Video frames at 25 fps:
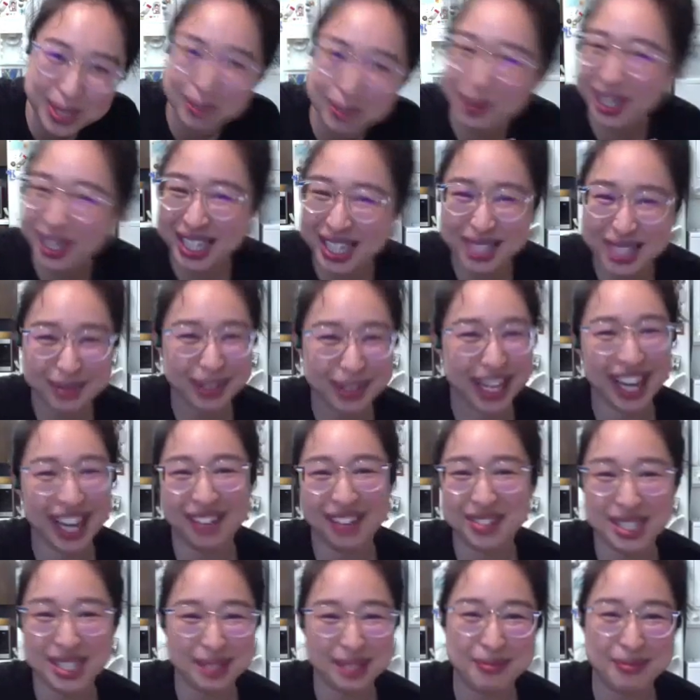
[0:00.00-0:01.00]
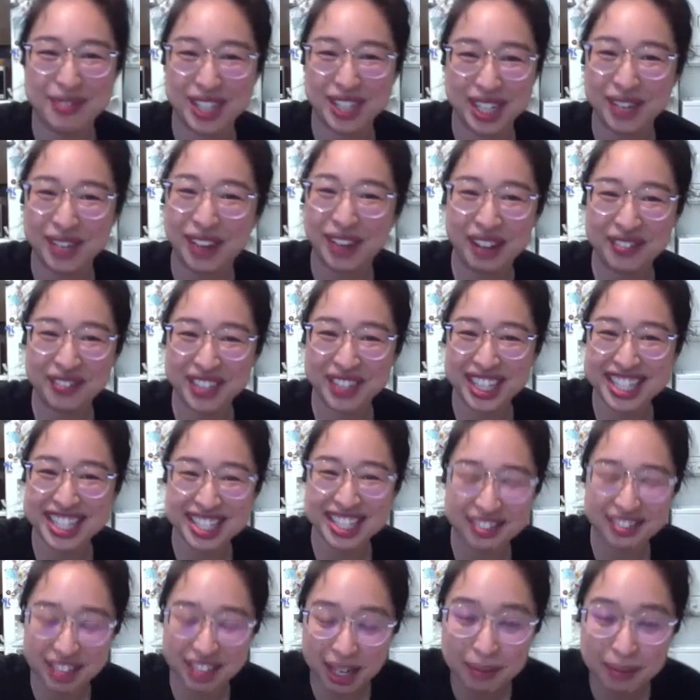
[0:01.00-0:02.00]
because we have some video evidence of
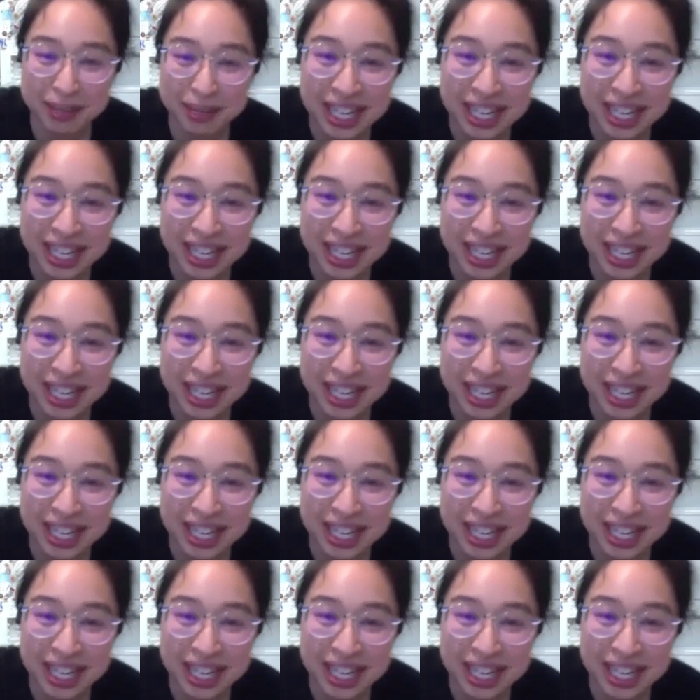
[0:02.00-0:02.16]
them,